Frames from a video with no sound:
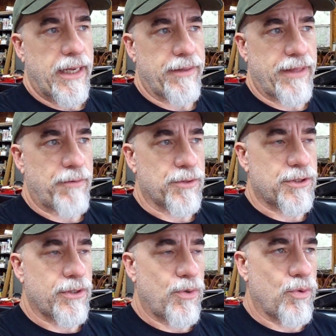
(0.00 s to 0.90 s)
And they were
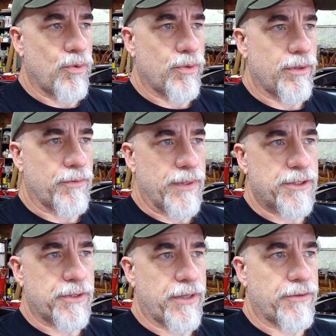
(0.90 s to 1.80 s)
sold
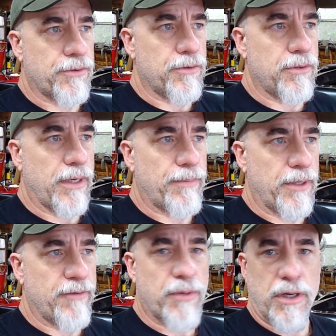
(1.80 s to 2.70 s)
originally through, I
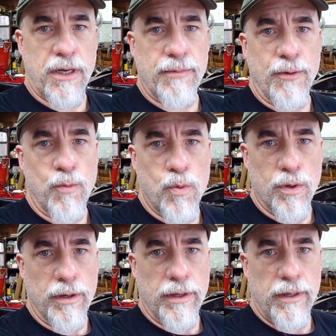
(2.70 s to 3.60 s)
believe, Montgomery
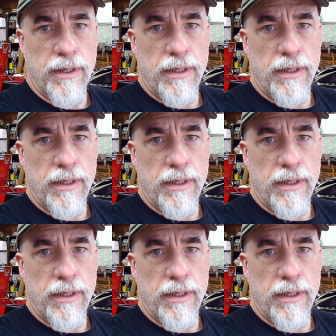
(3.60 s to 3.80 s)
Ward.